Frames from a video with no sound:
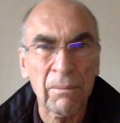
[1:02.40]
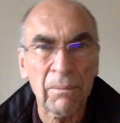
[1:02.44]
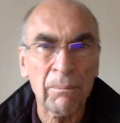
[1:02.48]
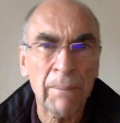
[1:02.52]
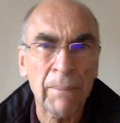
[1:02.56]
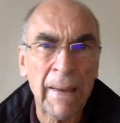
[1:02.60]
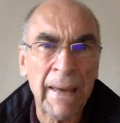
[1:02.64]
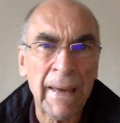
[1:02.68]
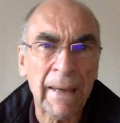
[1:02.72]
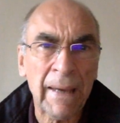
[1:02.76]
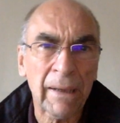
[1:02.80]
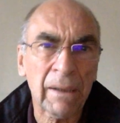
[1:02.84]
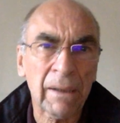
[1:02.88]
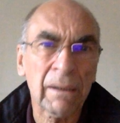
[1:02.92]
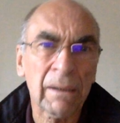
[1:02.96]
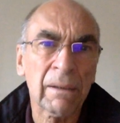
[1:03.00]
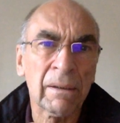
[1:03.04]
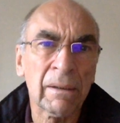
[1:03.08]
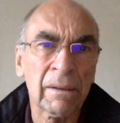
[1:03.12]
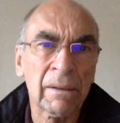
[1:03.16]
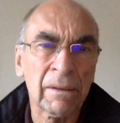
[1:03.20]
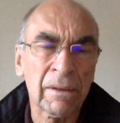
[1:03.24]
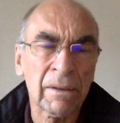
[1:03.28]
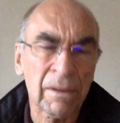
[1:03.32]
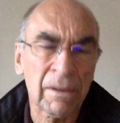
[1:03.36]
back
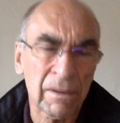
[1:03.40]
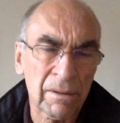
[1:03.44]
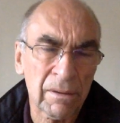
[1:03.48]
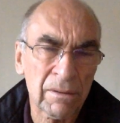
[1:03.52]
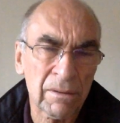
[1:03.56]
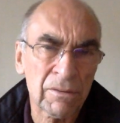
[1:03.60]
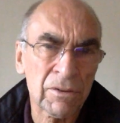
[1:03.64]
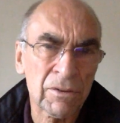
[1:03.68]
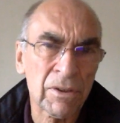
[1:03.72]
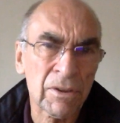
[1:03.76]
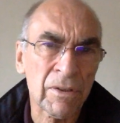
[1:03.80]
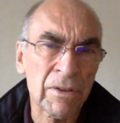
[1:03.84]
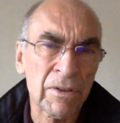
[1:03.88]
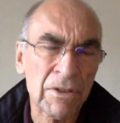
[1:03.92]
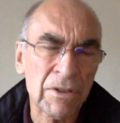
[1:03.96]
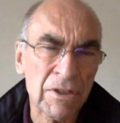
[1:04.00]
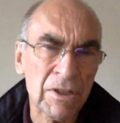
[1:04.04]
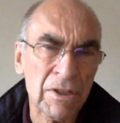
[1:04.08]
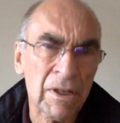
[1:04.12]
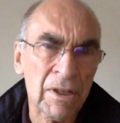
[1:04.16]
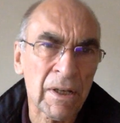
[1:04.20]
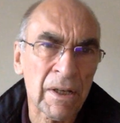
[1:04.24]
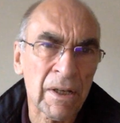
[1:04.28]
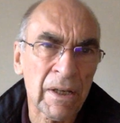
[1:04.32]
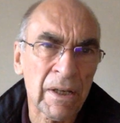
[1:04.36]
and to the
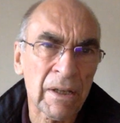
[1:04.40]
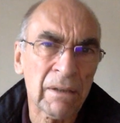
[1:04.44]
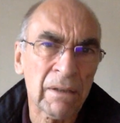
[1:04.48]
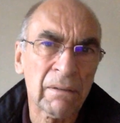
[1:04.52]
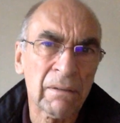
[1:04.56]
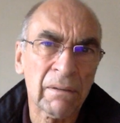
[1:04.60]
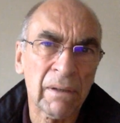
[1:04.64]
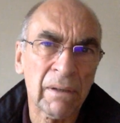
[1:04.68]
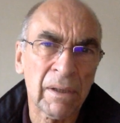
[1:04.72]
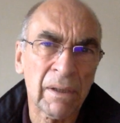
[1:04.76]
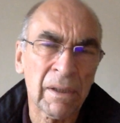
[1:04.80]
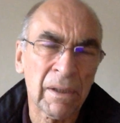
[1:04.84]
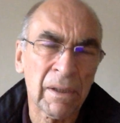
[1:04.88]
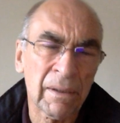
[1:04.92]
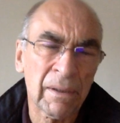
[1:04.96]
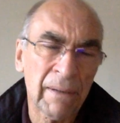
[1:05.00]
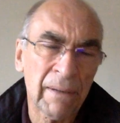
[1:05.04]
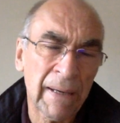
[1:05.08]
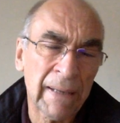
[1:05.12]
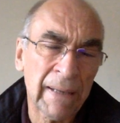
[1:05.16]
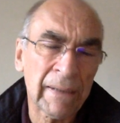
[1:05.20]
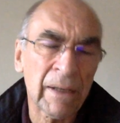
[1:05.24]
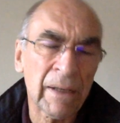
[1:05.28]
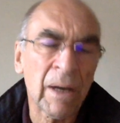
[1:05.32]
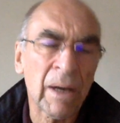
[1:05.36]
side
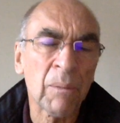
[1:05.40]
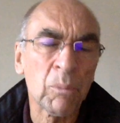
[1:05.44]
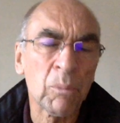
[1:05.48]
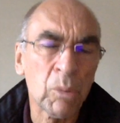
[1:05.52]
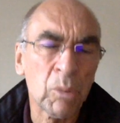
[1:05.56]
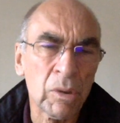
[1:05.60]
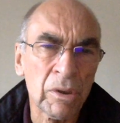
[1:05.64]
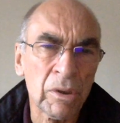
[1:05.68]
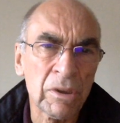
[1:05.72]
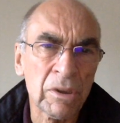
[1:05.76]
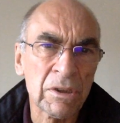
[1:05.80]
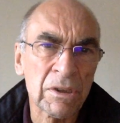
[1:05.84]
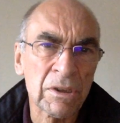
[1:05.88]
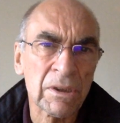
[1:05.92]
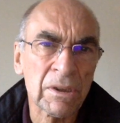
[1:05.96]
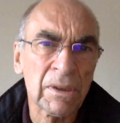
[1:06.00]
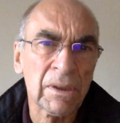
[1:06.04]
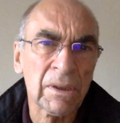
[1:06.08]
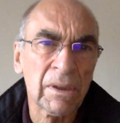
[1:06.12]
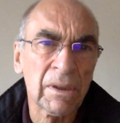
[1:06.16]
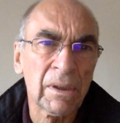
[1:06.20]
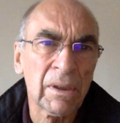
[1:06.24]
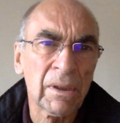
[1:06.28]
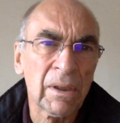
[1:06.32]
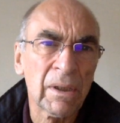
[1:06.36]
and upwards,
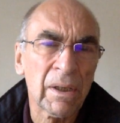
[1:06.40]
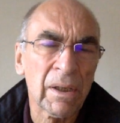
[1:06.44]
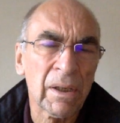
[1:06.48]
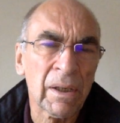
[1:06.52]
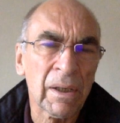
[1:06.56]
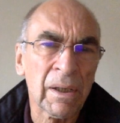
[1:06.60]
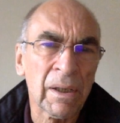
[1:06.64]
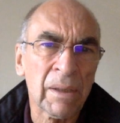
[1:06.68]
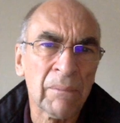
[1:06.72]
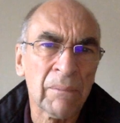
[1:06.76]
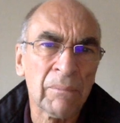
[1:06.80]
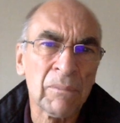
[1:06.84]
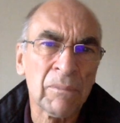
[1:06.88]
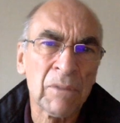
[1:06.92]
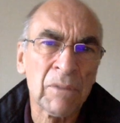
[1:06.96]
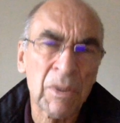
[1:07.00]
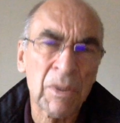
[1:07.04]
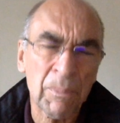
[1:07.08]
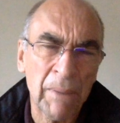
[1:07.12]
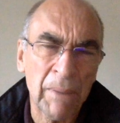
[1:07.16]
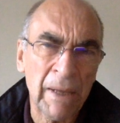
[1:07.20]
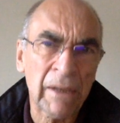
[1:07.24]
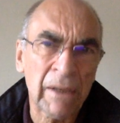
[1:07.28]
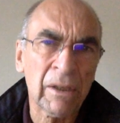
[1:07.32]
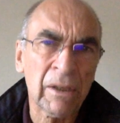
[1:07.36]

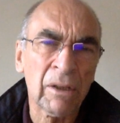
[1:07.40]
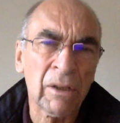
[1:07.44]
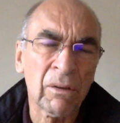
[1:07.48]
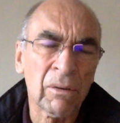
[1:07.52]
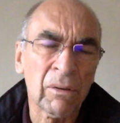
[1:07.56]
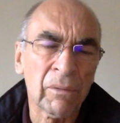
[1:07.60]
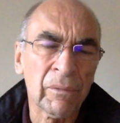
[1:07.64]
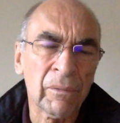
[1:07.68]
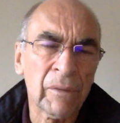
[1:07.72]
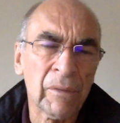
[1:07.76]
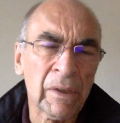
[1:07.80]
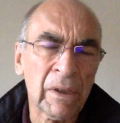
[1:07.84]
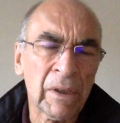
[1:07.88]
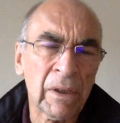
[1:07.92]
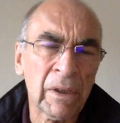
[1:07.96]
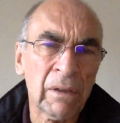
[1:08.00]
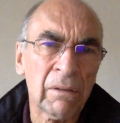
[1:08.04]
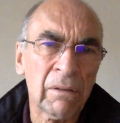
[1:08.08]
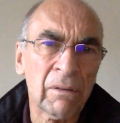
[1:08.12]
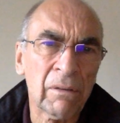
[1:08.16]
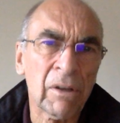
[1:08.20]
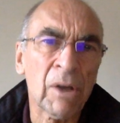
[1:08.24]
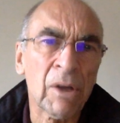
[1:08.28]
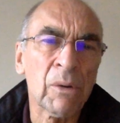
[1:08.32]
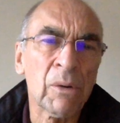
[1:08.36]
depending on
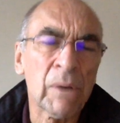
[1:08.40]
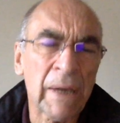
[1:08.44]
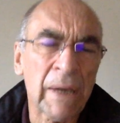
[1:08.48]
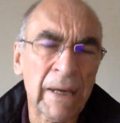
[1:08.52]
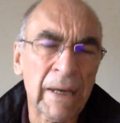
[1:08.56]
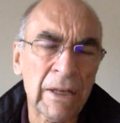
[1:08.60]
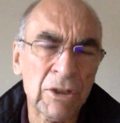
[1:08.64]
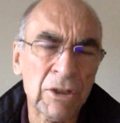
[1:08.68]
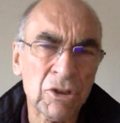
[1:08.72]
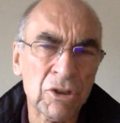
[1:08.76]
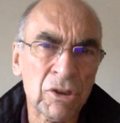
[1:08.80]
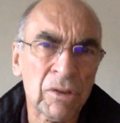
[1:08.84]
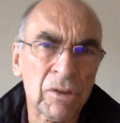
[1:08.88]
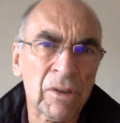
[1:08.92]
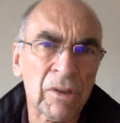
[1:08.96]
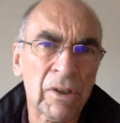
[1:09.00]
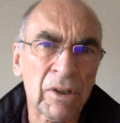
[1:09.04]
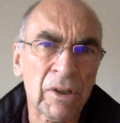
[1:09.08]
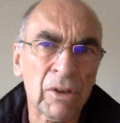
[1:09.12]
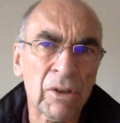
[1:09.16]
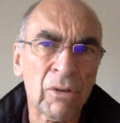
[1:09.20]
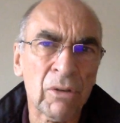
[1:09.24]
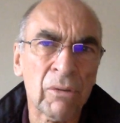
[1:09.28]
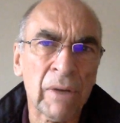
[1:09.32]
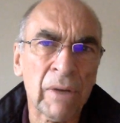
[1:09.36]
the location
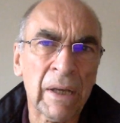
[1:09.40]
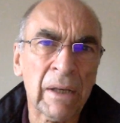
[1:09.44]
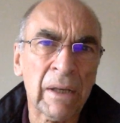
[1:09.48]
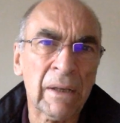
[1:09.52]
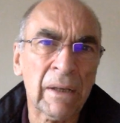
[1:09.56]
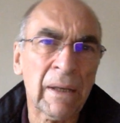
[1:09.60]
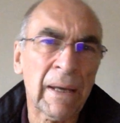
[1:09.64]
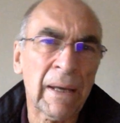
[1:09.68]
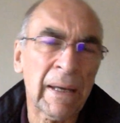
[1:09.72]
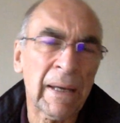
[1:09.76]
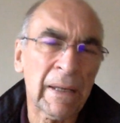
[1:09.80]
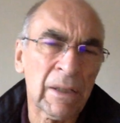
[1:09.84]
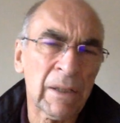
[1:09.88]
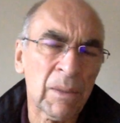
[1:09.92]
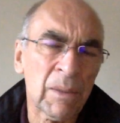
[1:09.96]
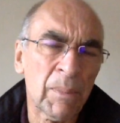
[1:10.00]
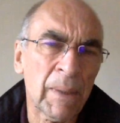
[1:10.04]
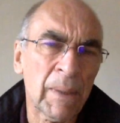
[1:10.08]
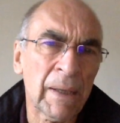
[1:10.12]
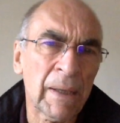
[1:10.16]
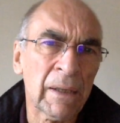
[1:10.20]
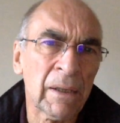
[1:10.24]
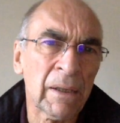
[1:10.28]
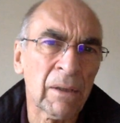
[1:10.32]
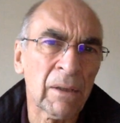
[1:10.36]
that you're in and
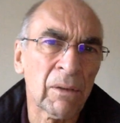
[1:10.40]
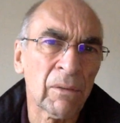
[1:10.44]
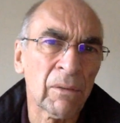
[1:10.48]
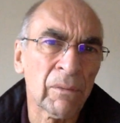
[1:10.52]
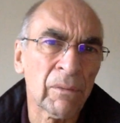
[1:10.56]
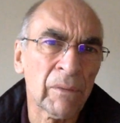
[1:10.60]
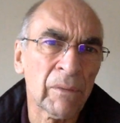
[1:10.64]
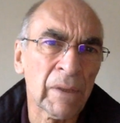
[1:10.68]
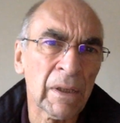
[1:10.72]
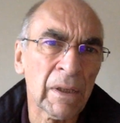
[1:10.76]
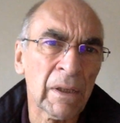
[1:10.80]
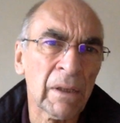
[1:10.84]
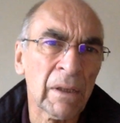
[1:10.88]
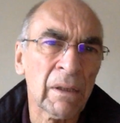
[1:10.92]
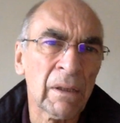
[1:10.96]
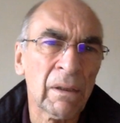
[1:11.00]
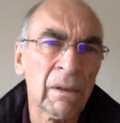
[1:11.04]
depending on the